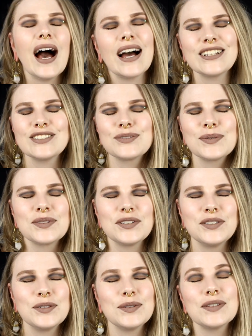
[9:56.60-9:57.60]
I just want to
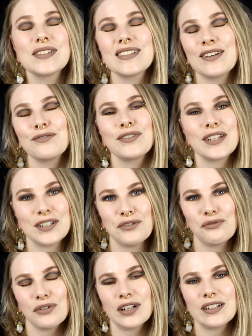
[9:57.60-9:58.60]
do something
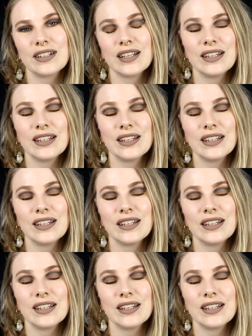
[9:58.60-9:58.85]
different.